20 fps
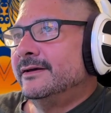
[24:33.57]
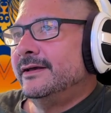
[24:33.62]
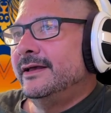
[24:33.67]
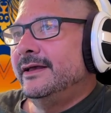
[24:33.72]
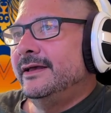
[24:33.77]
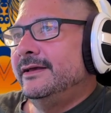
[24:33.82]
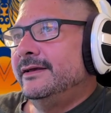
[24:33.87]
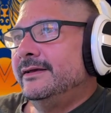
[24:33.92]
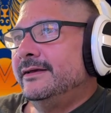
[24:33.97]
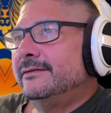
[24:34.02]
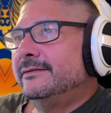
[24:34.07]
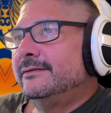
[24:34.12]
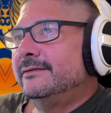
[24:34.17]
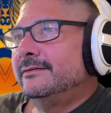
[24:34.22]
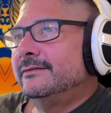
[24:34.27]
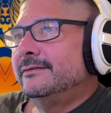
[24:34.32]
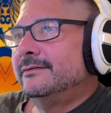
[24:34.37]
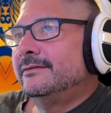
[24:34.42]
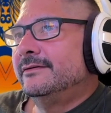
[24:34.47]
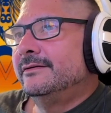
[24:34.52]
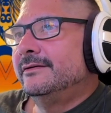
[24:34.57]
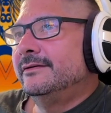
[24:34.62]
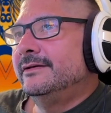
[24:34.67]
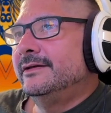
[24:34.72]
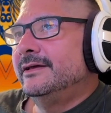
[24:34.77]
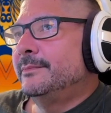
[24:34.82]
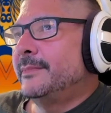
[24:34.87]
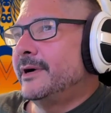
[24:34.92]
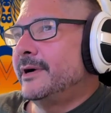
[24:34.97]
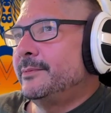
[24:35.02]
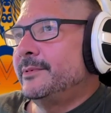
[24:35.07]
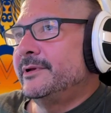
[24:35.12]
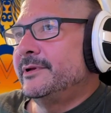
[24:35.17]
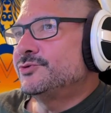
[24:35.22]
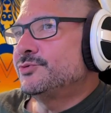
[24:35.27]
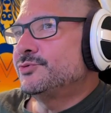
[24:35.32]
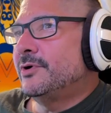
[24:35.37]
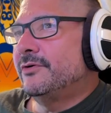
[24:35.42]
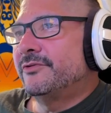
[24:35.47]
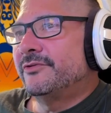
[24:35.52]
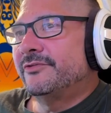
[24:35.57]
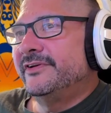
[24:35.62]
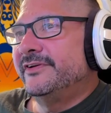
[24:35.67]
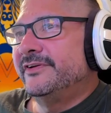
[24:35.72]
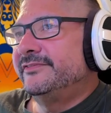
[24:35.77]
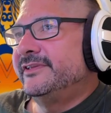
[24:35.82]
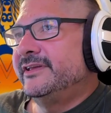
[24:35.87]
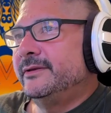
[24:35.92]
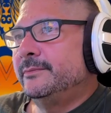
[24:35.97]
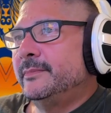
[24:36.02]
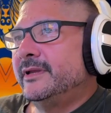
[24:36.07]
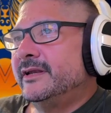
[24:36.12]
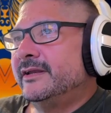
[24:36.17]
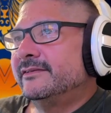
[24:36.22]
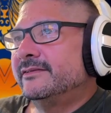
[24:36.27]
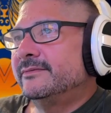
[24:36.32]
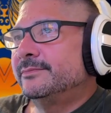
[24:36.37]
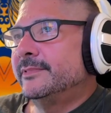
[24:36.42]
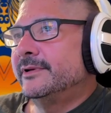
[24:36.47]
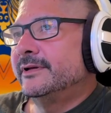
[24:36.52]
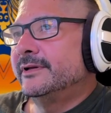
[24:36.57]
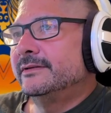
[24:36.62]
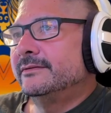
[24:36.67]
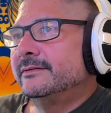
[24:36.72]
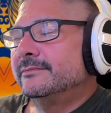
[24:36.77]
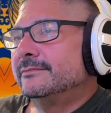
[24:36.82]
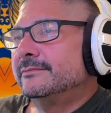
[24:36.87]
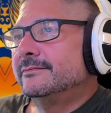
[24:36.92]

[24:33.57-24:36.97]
And it might have been 12 or 15 minutes, but